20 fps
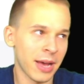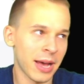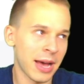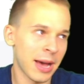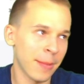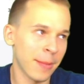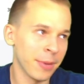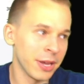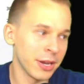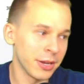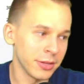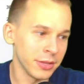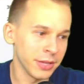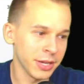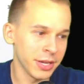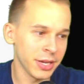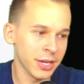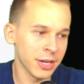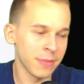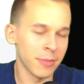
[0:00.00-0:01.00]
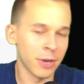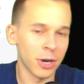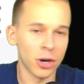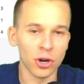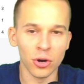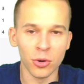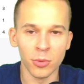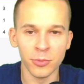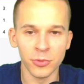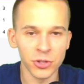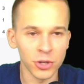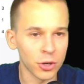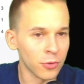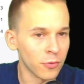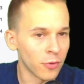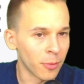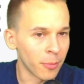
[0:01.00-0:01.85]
I'm going to lean Mahomes over